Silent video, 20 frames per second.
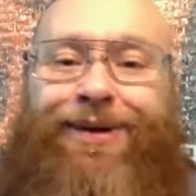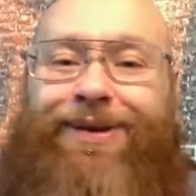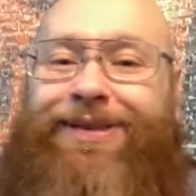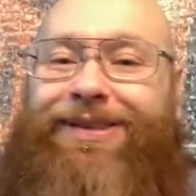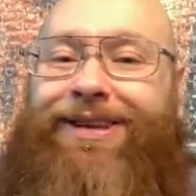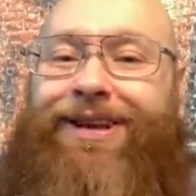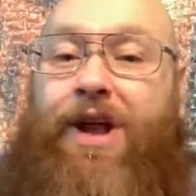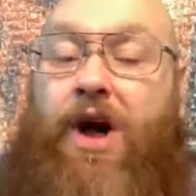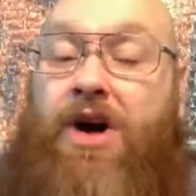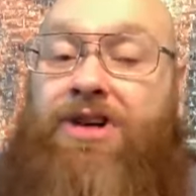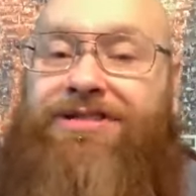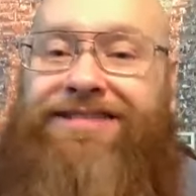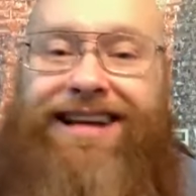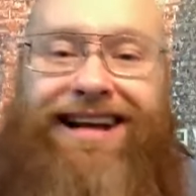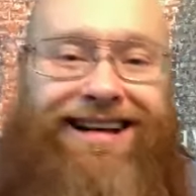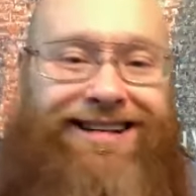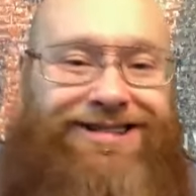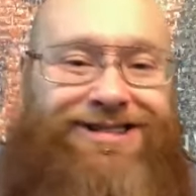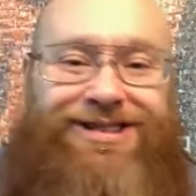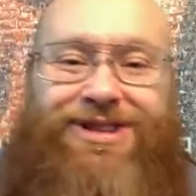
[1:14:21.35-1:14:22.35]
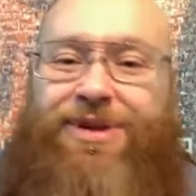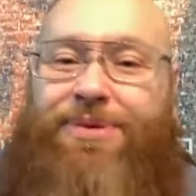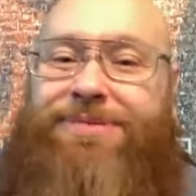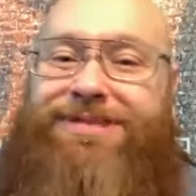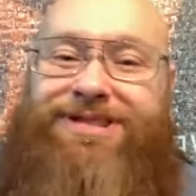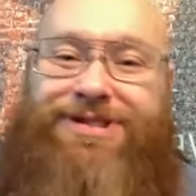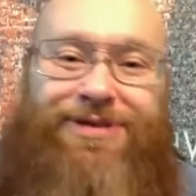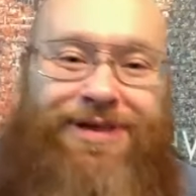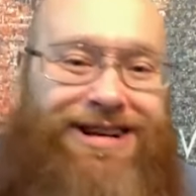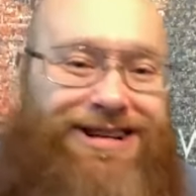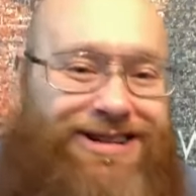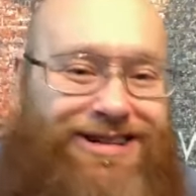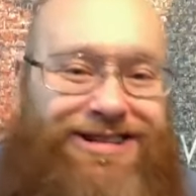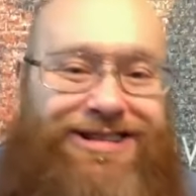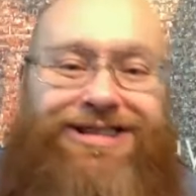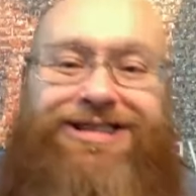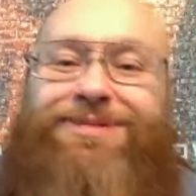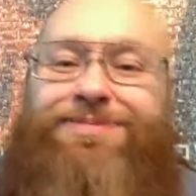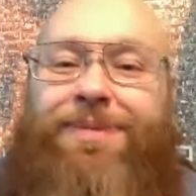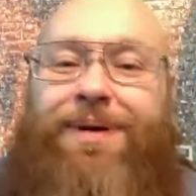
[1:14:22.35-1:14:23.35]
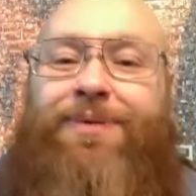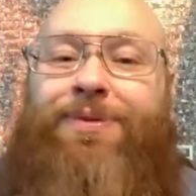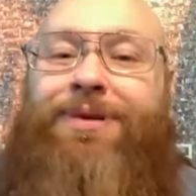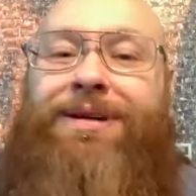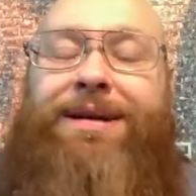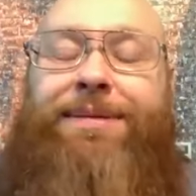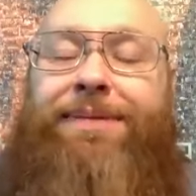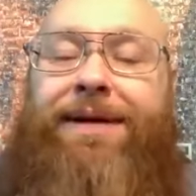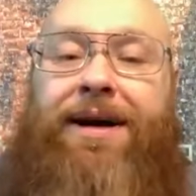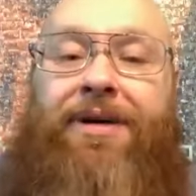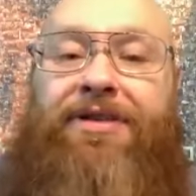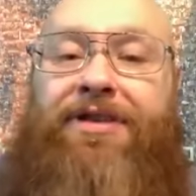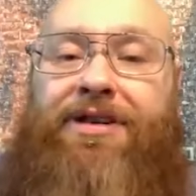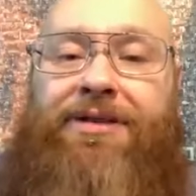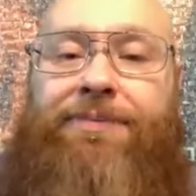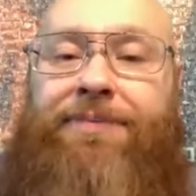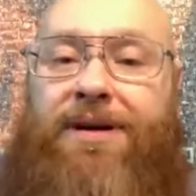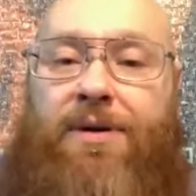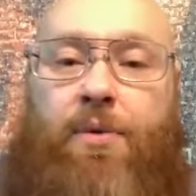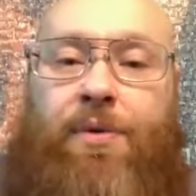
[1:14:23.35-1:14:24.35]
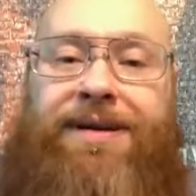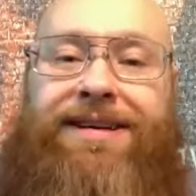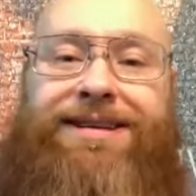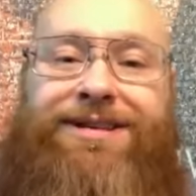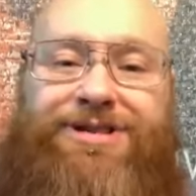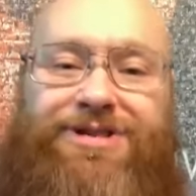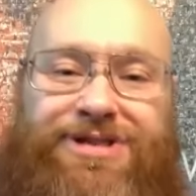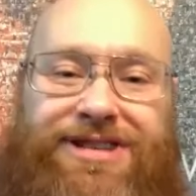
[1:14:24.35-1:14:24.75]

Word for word: the lockdowns, the restrictions, but we're going to be out there and be a witness.